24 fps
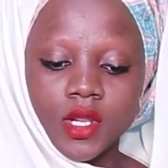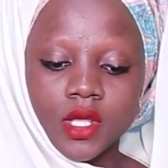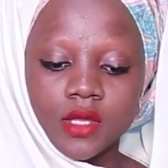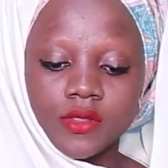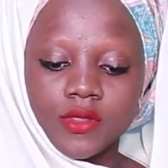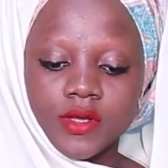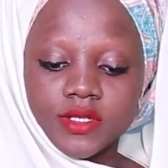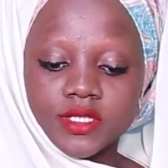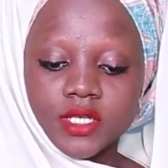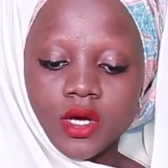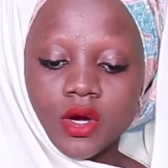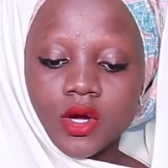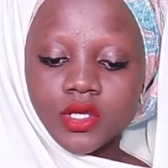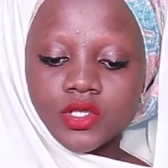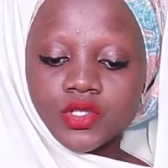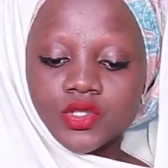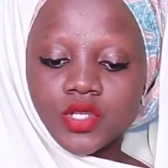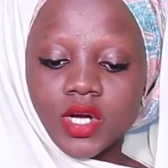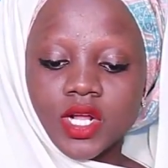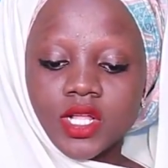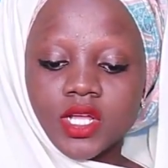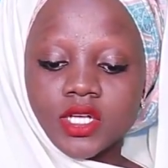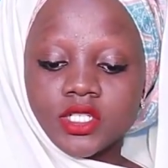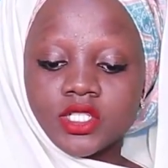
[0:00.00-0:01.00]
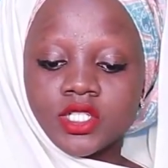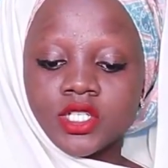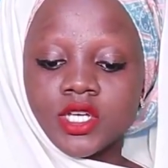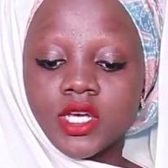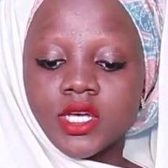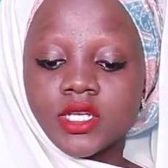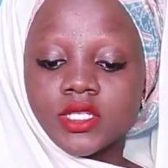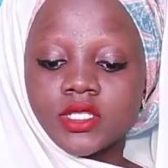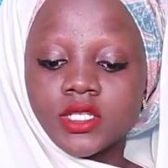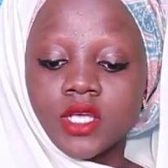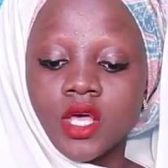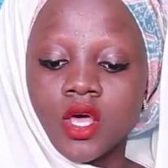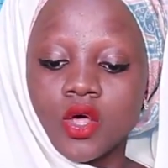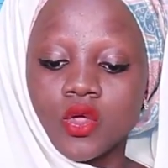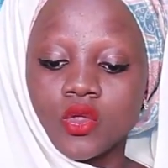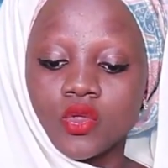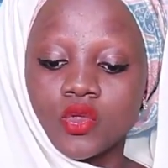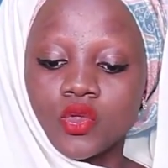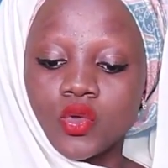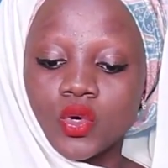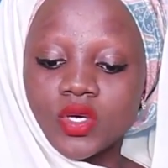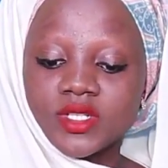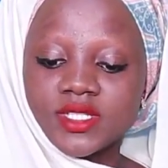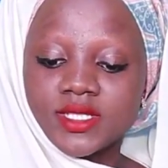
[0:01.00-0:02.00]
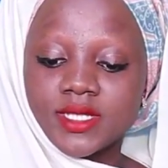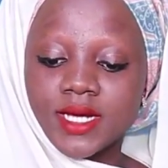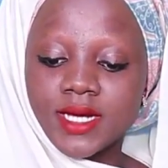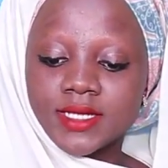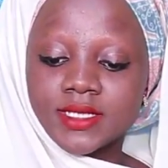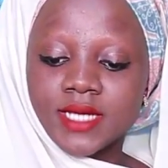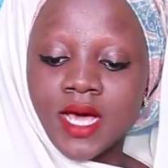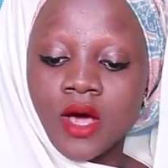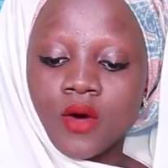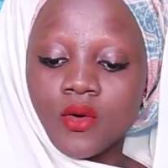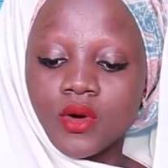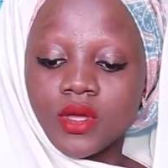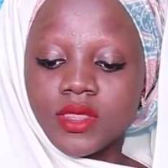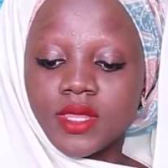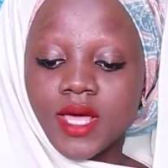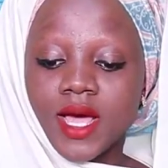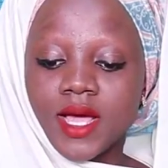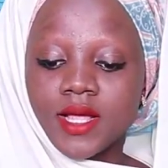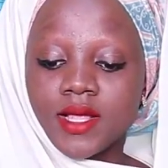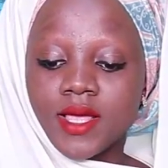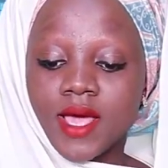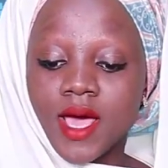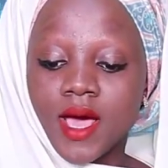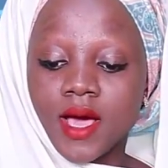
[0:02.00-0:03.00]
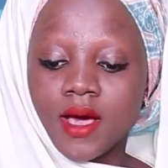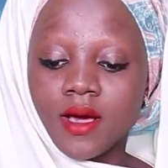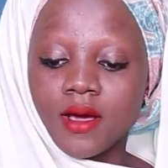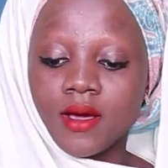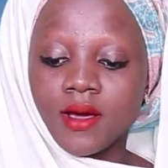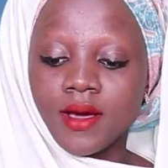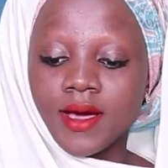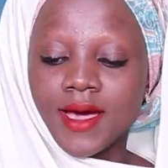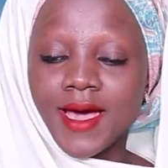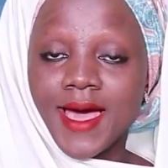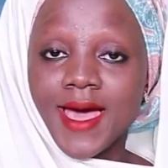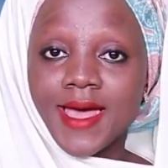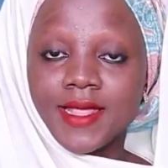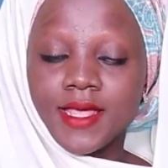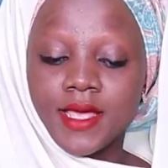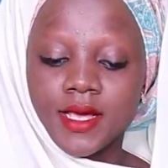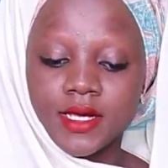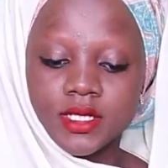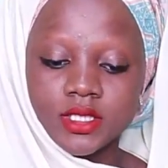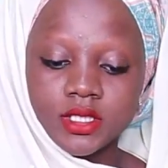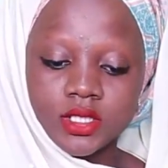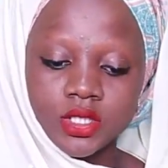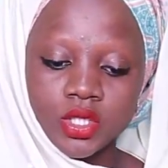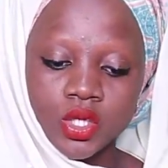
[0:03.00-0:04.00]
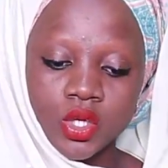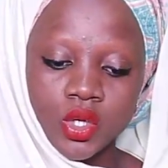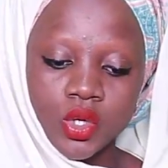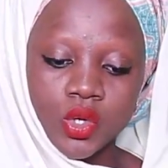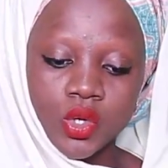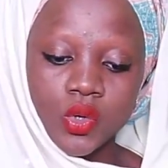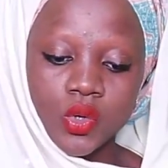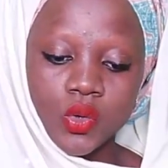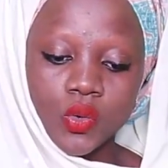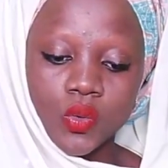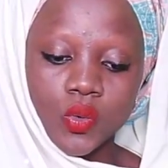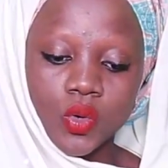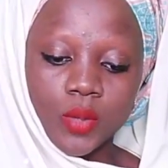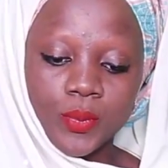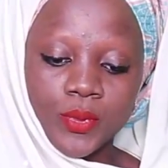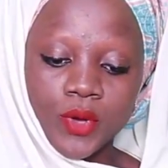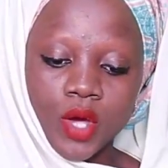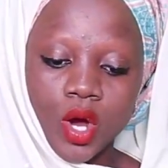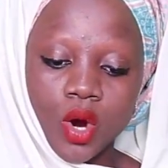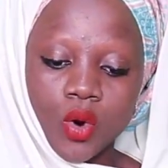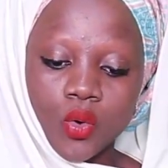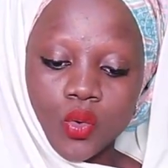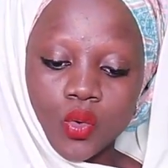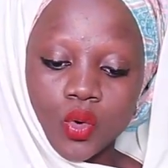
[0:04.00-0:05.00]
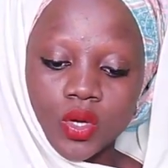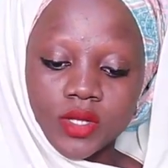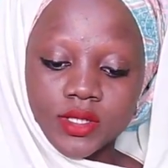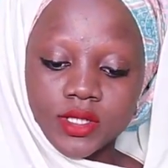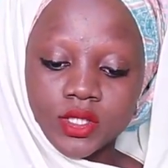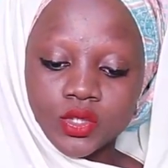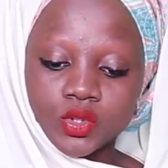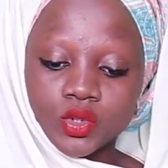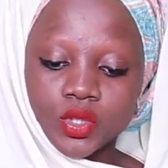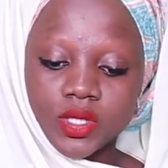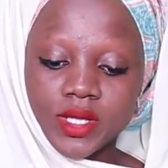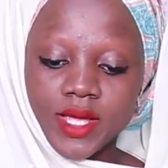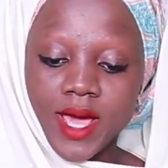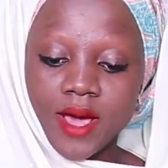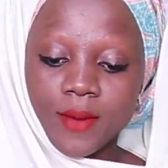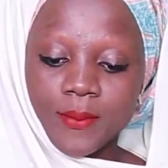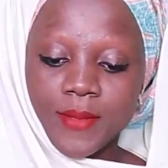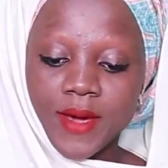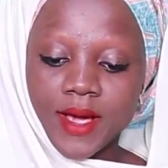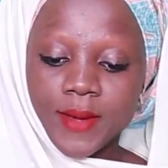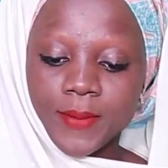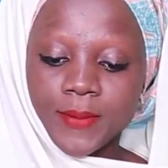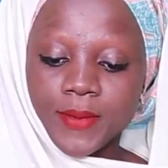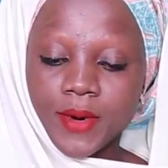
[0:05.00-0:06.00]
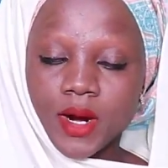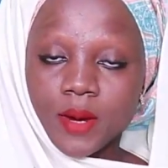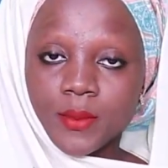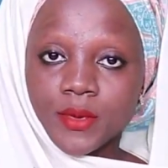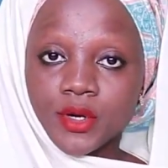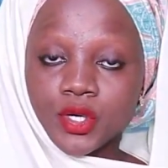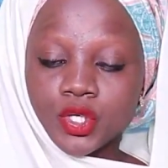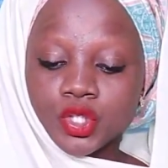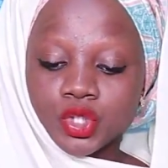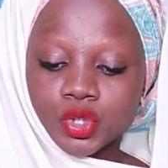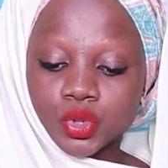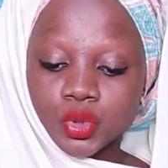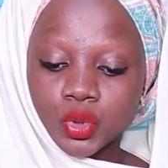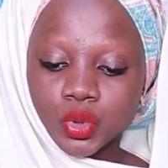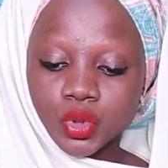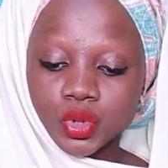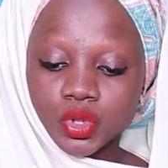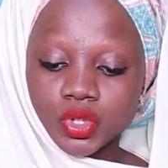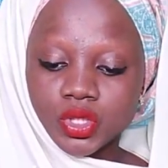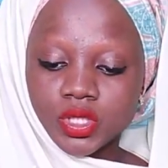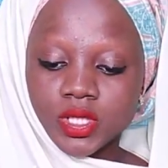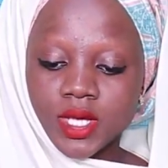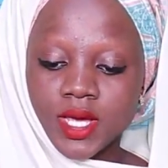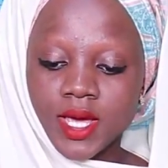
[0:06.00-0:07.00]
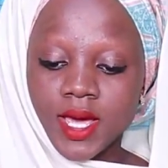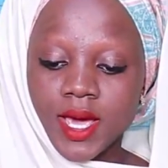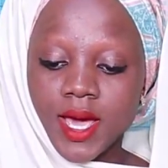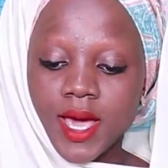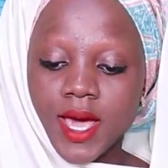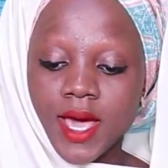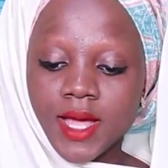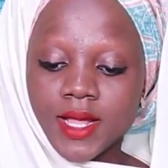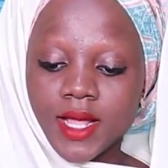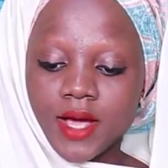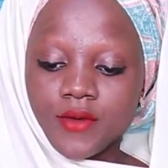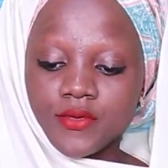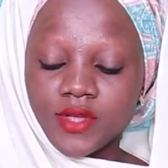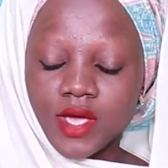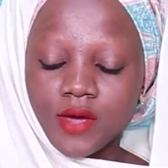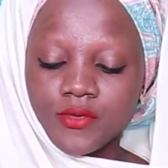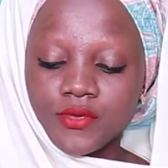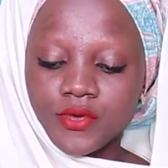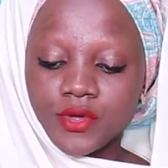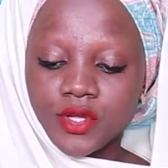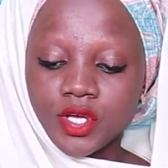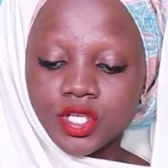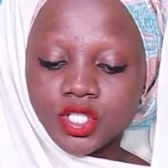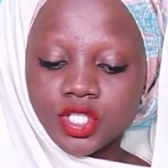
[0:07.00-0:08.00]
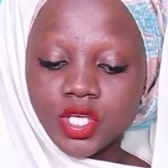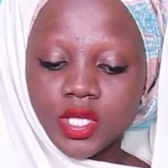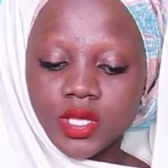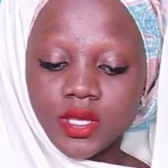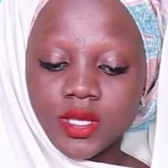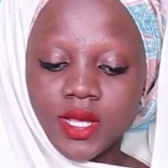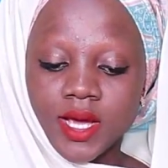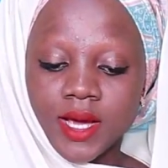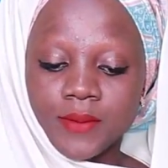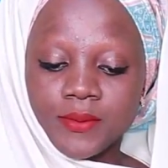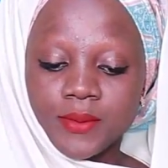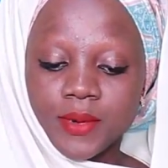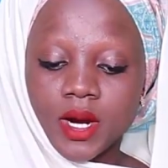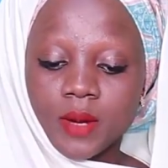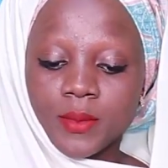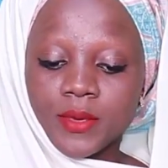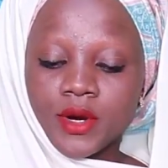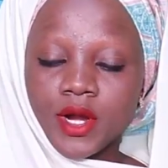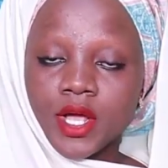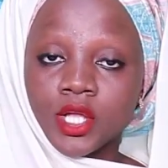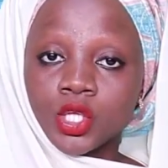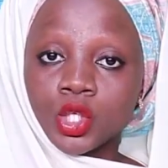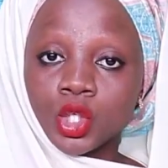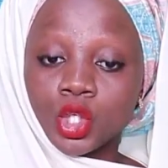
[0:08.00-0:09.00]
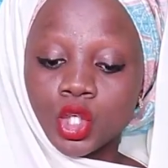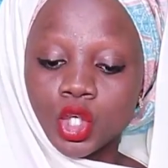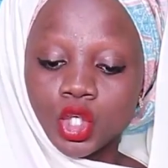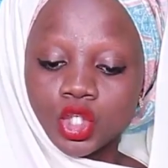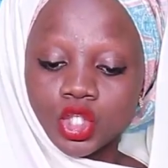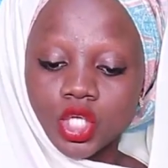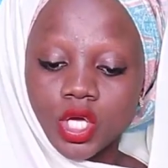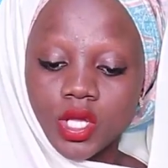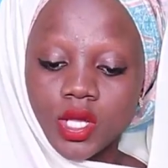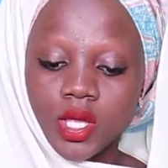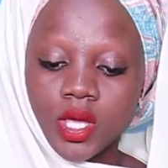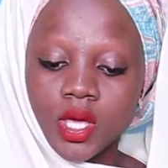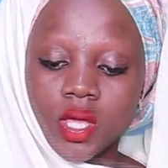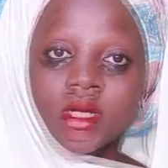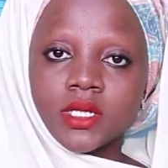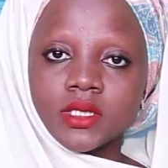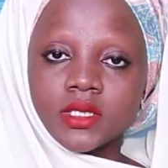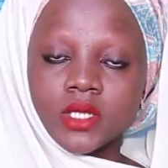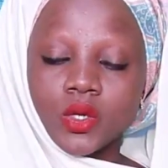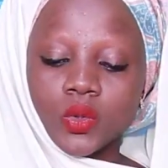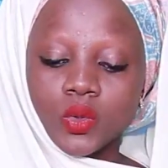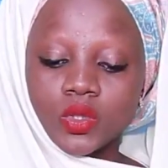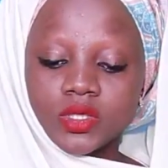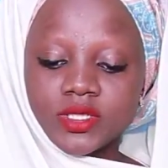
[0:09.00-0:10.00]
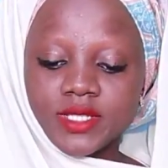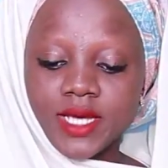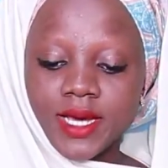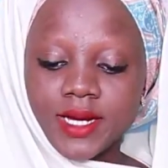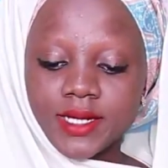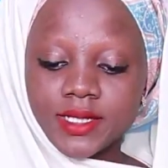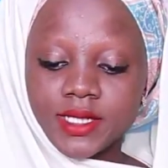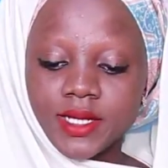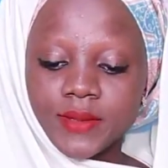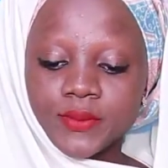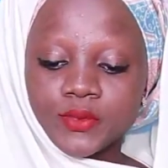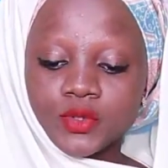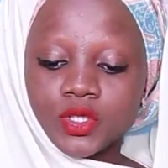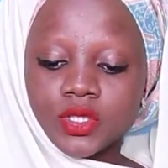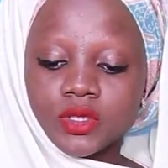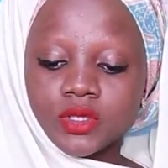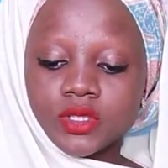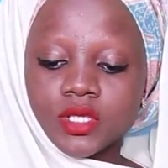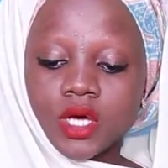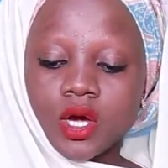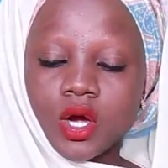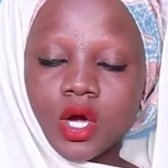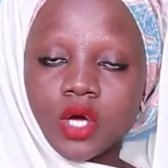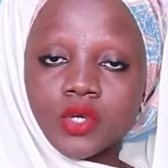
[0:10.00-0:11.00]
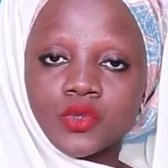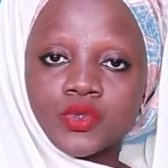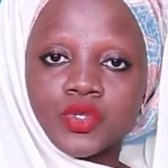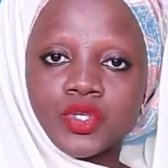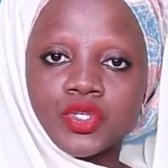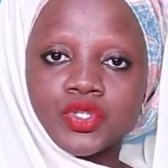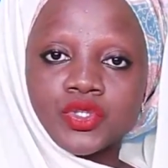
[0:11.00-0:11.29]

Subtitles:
The second strategy is those that are under their guidance will be enrolled into nearby primary schools and after finishing their primary education, they will take them to secondary